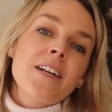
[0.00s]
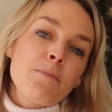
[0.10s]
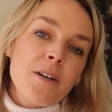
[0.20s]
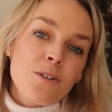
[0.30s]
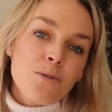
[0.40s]
had
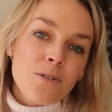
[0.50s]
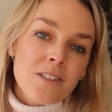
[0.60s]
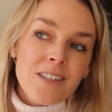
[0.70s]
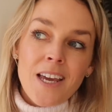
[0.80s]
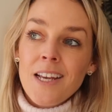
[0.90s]
to be indoors
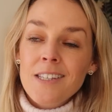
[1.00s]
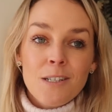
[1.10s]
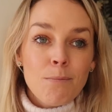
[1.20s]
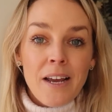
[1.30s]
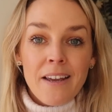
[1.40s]
because the kids
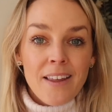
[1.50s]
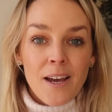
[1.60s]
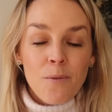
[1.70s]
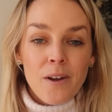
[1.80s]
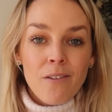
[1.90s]
just play in
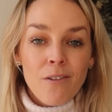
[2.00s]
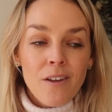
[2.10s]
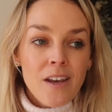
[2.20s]
there with